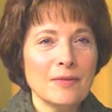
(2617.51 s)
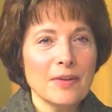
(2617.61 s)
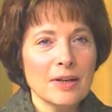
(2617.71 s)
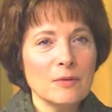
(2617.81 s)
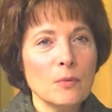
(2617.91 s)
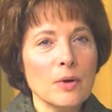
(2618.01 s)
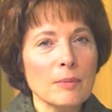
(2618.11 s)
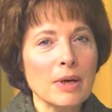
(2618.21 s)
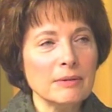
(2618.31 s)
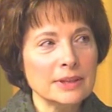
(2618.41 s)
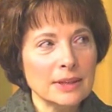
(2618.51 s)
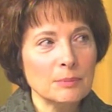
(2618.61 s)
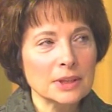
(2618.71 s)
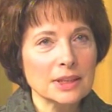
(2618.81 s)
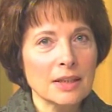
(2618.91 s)
of where my
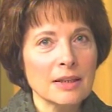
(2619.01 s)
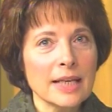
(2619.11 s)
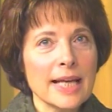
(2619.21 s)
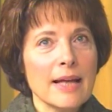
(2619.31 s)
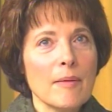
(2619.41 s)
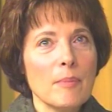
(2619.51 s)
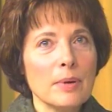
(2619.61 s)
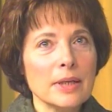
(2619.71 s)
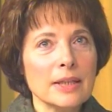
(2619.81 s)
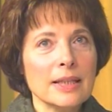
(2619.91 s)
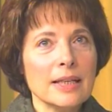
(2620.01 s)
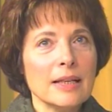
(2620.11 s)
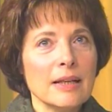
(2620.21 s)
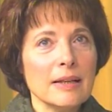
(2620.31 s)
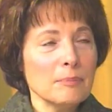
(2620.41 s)
resentments are. But
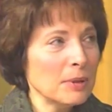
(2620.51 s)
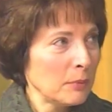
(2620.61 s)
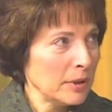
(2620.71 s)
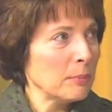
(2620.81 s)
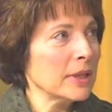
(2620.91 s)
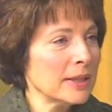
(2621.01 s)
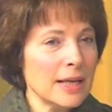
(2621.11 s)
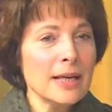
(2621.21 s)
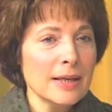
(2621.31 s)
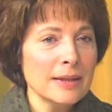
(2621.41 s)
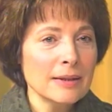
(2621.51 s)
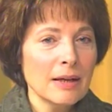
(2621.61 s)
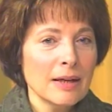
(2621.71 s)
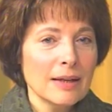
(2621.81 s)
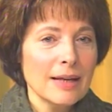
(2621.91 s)
then,
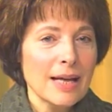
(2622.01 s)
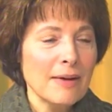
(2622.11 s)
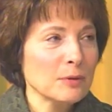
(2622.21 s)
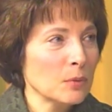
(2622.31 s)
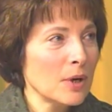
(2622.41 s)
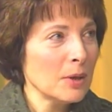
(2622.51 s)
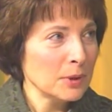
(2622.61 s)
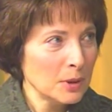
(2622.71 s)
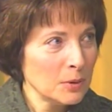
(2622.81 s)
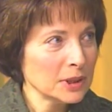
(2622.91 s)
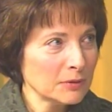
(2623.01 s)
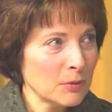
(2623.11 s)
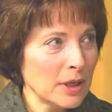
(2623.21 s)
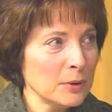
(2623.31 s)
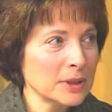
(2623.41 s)
after a while, when you do this for a
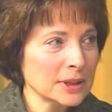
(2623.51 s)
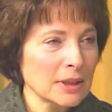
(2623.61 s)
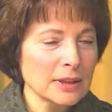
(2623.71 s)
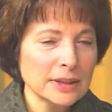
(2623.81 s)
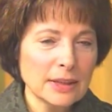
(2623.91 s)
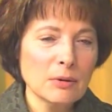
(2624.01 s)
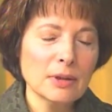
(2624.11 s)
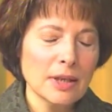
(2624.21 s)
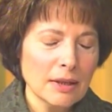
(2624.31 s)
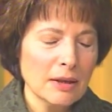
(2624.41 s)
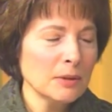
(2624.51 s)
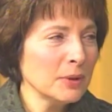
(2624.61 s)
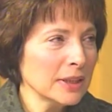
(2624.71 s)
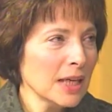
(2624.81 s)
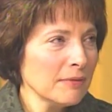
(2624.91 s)
while, you can start saying, okay, God, we
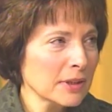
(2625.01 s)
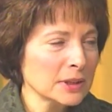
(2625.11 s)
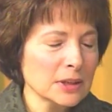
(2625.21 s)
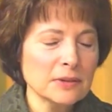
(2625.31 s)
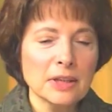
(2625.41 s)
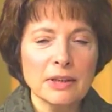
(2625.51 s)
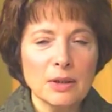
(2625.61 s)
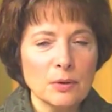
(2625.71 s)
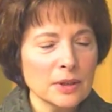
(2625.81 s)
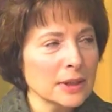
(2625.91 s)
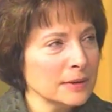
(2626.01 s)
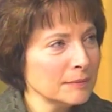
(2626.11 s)
can laugh at ourselves. There I go again.